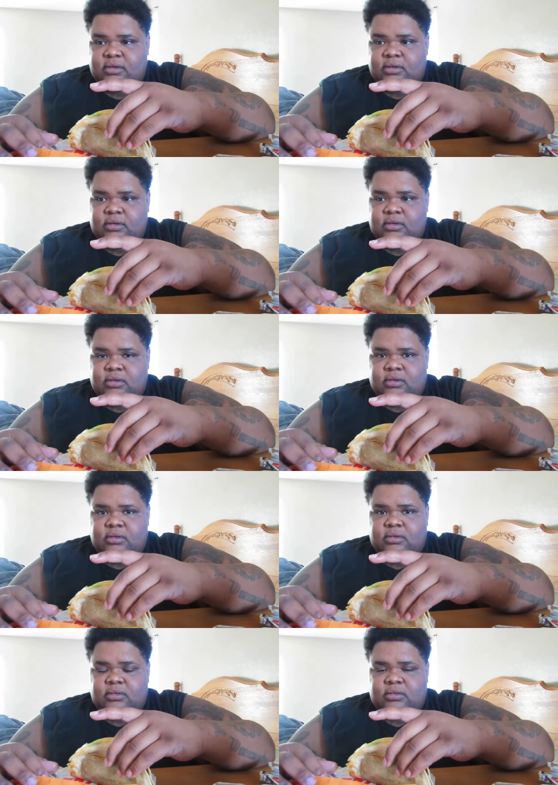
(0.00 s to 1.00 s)

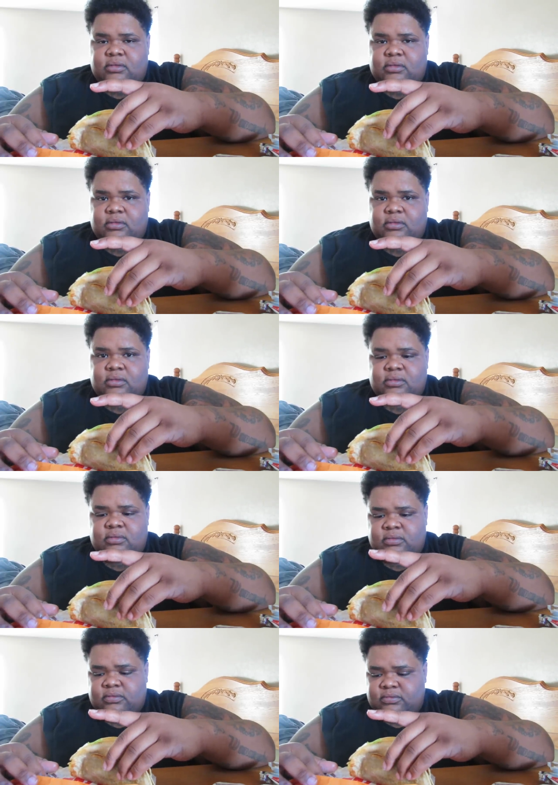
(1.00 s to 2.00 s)

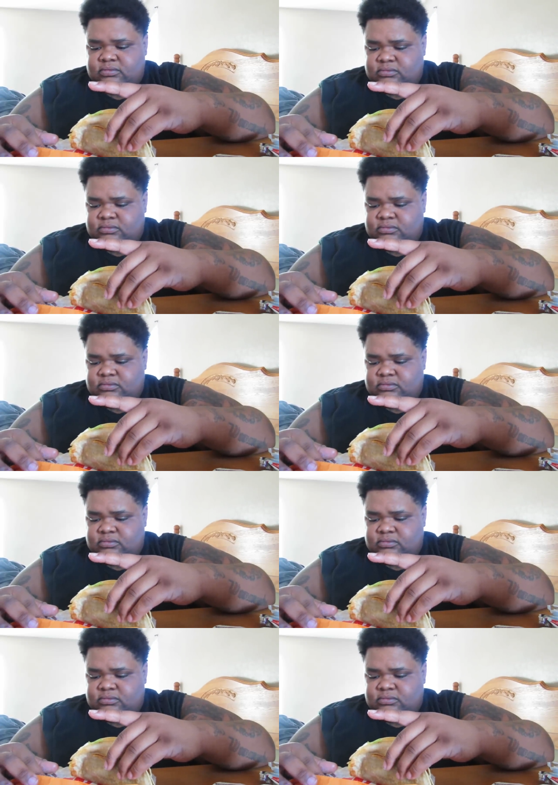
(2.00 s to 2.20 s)
(silence)